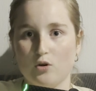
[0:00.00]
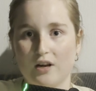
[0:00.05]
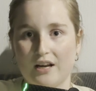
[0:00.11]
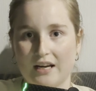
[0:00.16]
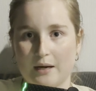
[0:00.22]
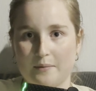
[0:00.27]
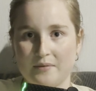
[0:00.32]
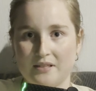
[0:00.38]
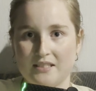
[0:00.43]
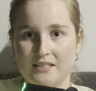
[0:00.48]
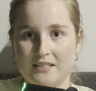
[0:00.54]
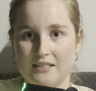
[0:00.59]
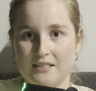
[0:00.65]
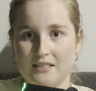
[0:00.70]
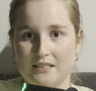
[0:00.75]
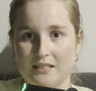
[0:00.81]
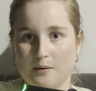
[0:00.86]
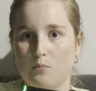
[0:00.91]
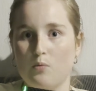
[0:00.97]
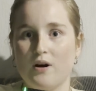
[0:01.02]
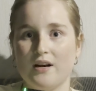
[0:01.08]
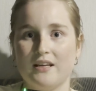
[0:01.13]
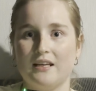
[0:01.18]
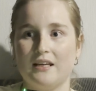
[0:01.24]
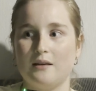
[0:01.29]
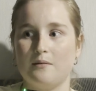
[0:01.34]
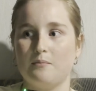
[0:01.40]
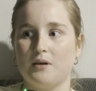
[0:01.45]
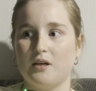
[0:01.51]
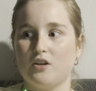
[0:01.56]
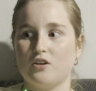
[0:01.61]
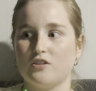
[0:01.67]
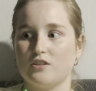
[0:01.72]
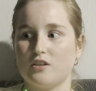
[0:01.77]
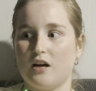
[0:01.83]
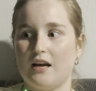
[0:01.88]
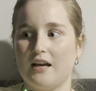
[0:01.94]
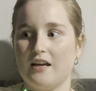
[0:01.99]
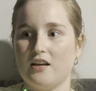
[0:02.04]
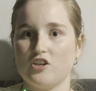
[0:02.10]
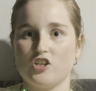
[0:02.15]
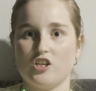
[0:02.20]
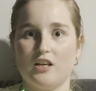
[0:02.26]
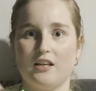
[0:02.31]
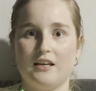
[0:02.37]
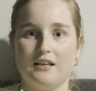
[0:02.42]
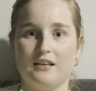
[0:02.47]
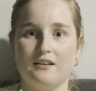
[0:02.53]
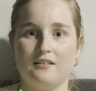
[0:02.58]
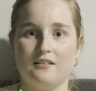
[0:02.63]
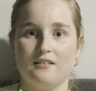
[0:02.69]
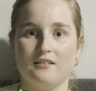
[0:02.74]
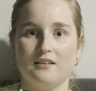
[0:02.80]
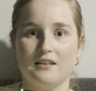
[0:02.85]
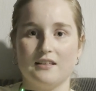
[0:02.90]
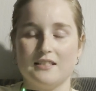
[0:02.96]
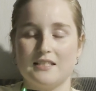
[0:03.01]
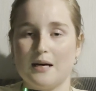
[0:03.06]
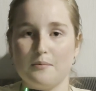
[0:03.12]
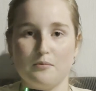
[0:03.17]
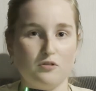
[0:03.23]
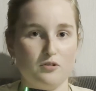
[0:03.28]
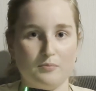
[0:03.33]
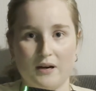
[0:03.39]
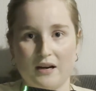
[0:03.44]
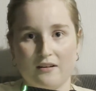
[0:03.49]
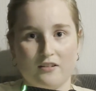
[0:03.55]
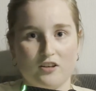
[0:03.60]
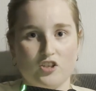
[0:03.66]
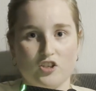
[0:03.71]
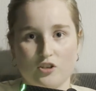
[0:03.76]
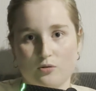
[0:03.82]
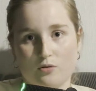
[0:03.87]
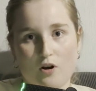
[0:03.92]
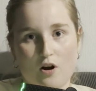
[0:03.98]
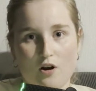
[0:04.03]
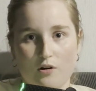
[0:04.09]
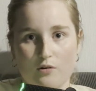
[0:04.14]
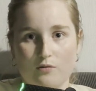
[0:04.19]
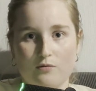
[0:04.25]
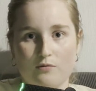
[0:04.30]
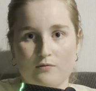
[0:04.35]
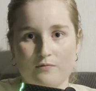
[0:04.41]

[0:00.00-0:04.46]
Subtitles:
like I'm at step one again, because I actually doubled my original goal.